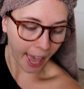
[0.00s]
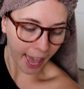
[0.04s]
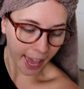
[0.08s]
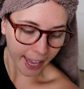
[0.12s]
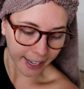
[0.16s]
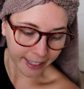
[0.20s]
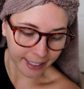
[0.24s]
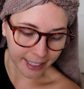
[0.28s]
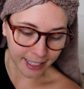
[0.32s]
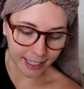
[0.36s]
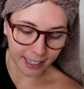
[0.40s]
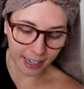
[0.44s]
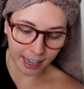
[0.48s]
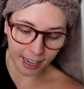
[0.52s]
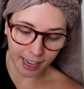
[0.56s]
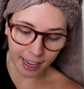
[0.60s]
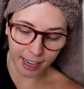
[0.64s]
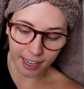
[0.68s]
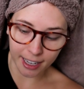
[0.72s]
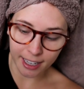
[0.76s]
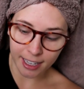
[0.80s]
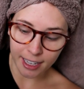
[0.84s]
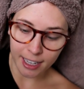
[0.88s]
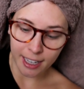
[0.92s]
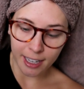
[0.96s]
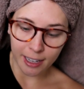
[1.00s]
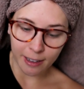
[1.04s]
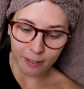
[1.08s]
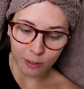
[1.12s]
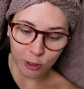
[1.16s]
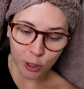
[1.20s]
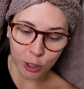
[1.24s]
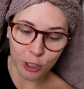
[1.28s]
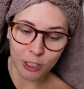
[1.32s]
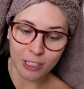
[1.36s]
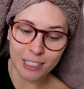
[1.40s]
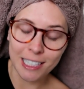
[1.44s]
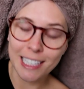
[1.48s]
and
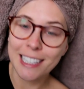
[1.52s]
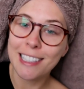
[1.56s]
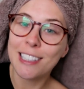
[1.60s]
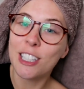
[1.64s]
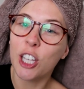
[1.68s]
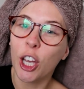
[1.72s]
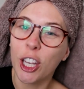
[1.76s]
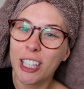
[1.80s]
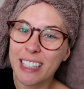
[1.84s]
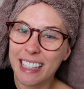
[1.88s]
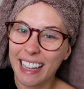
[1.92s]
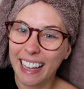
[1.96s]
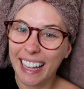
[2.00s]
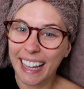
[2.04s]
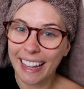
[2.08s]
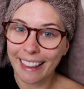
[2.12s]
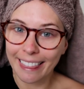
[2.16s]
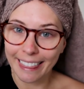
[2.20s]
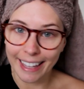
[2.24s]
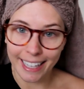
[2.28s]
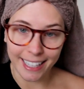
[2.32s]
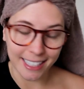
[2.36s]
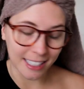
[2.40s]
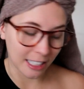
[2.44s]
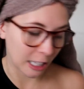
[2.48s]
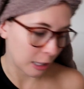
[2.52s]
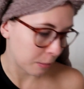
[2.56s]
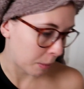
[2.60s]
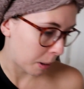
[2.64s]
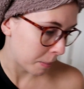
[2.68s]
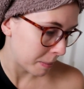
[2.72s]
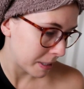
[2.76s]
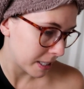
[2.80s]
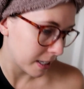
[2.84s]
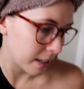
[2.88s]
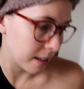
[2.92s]
just discussing things at the moment.